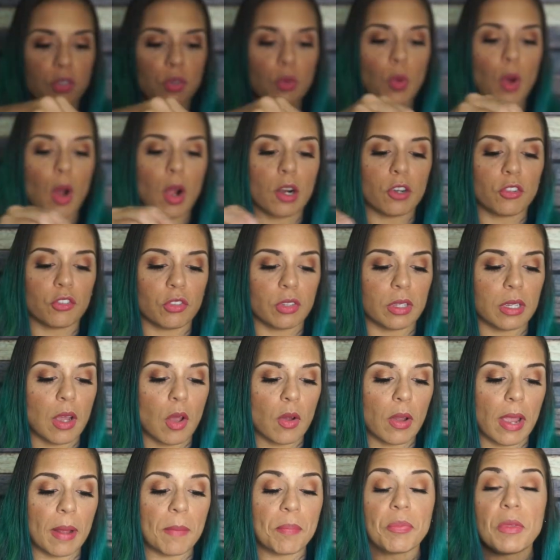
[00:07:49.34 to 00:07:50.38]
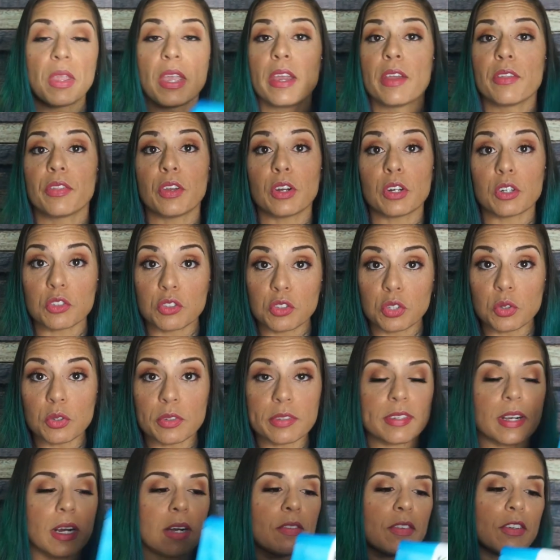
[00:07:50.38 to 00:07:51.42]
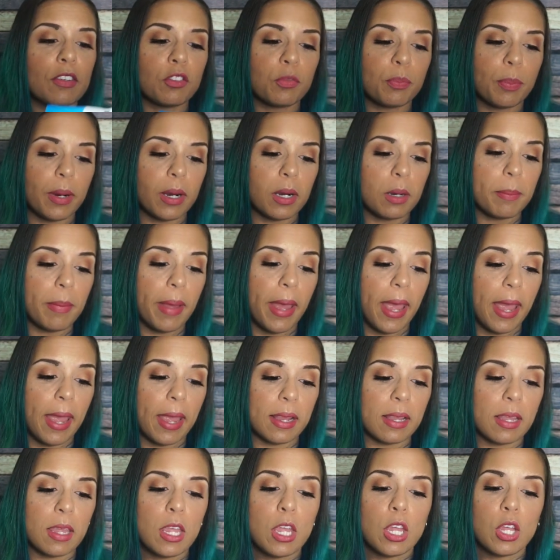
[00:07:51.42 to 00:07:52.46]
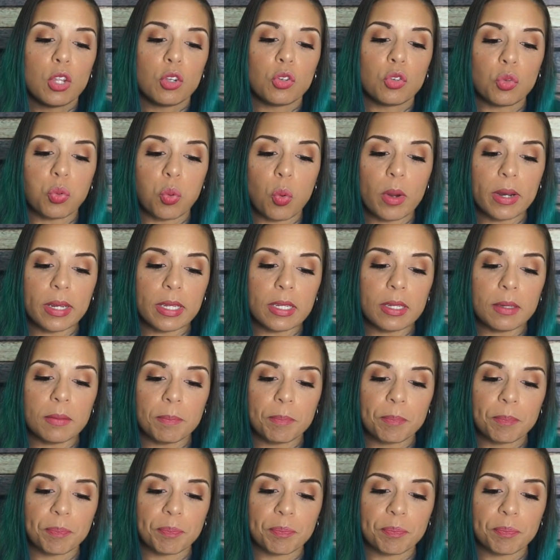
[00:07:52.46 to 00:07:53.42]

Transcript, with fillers: too harshly. Okay, there are two servings per bag, twenty,